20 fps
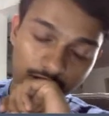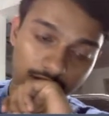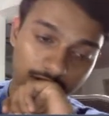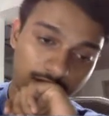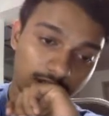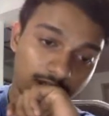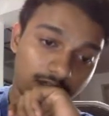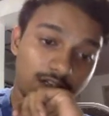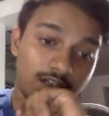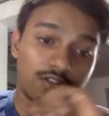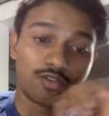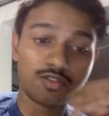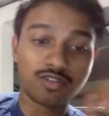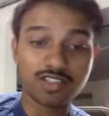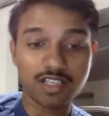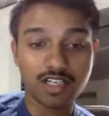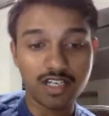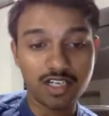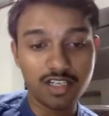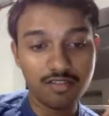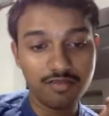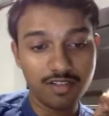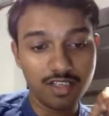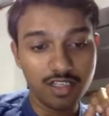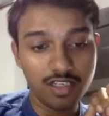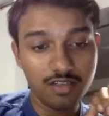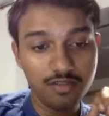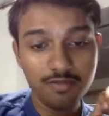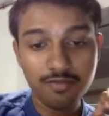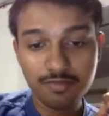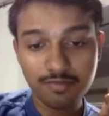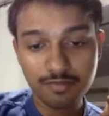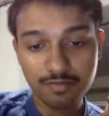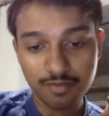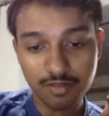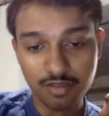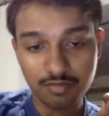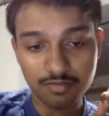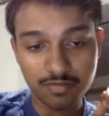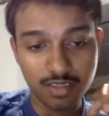the question ID file
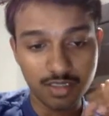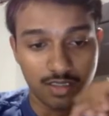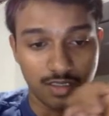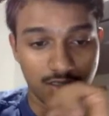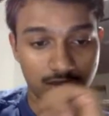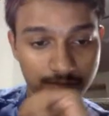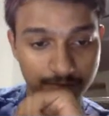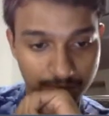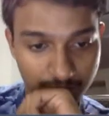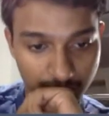from the